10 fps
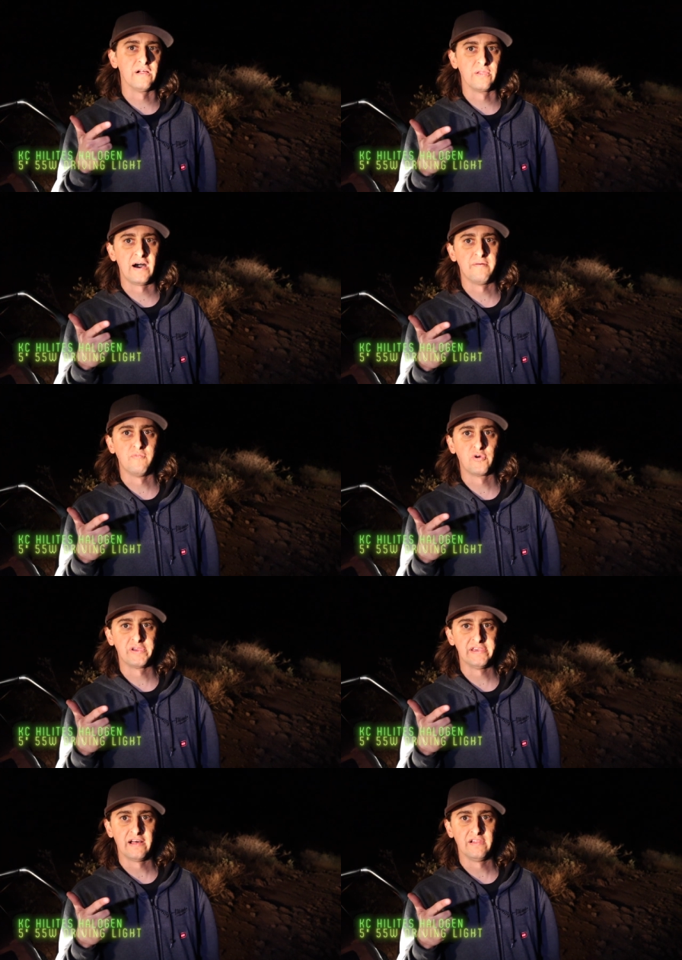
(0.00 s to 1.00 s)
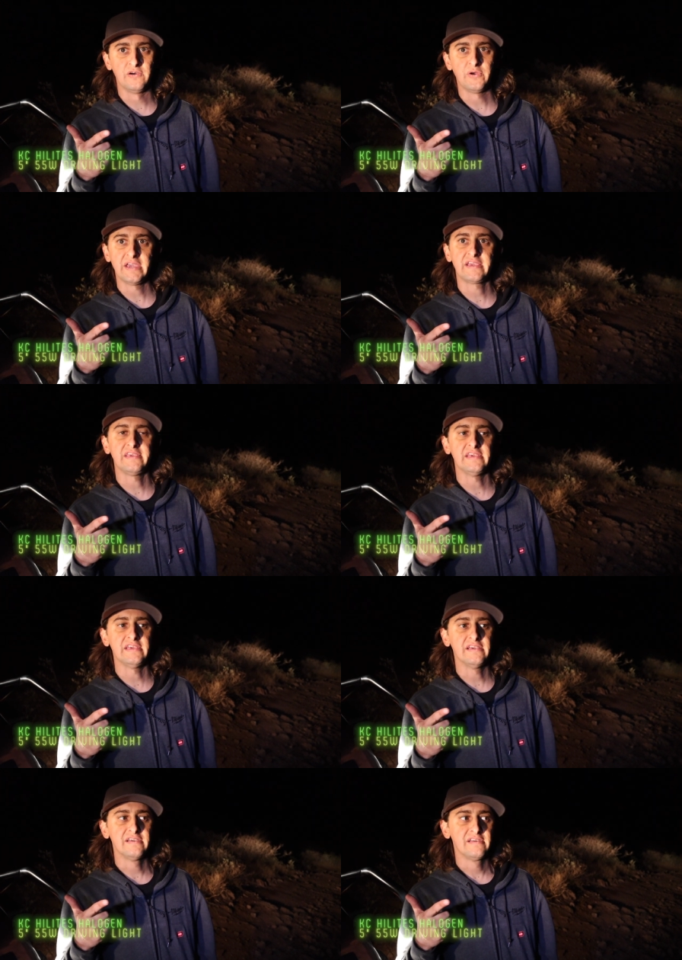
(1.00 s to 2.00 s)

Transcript: a lot more yellow, icky